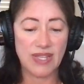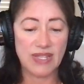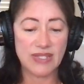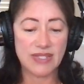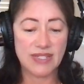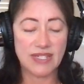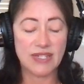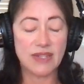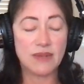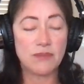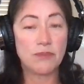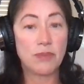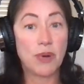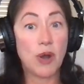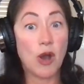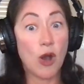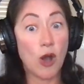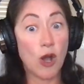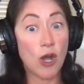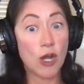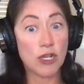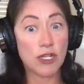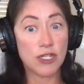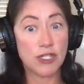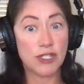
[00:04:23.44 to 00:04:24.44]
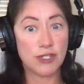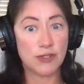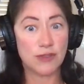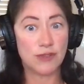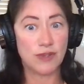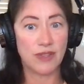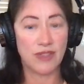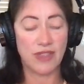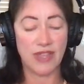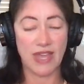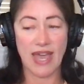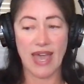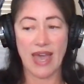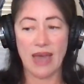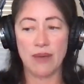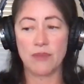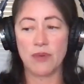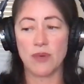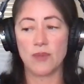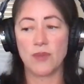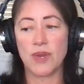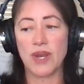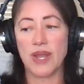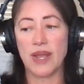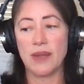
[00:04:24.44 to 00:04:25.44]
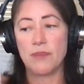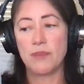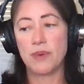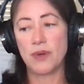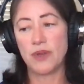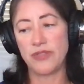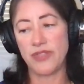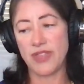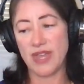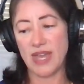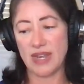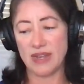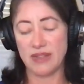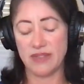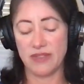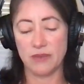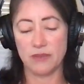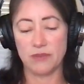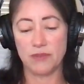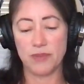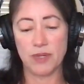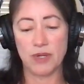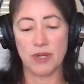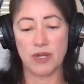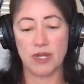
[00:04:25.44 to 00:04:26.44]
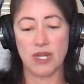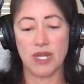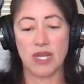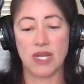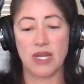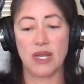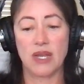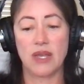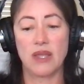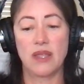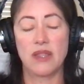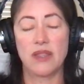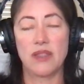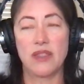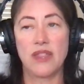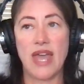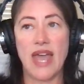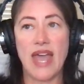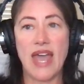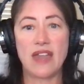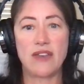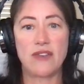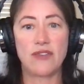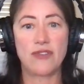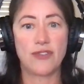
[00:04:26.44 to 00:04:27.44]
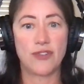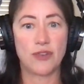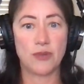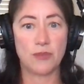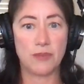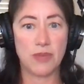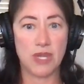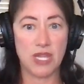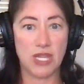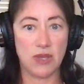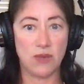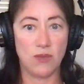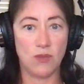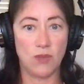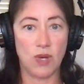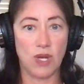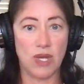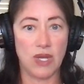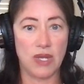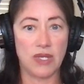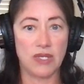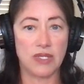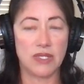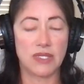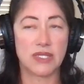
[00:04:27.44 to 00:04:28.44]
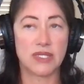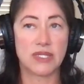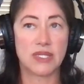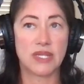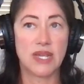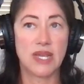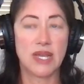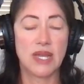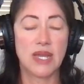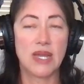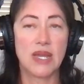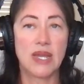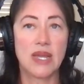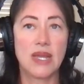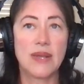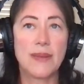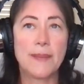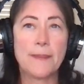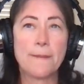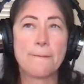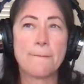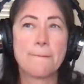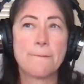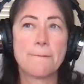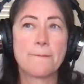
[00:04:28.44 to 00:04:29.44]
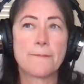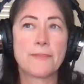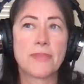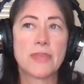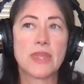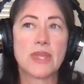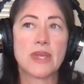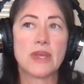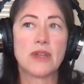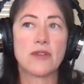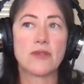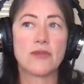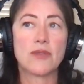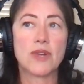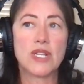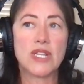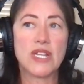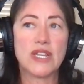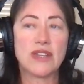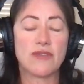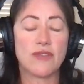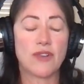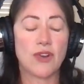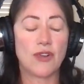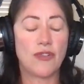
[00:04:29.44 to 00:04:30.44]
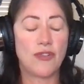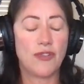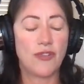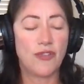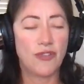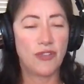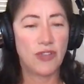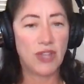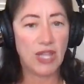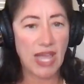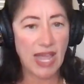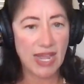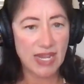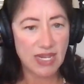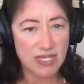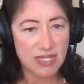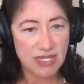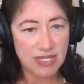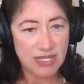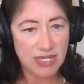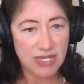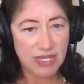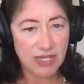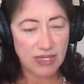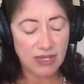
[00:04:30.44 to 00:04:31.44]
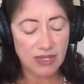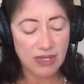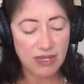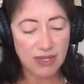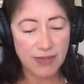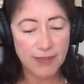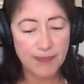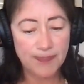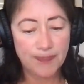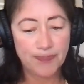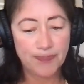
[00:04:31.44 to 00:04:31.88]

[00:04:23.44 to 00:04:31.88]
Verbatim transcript: it's in part due to that, but when I put that in the book, that for me was really reflecting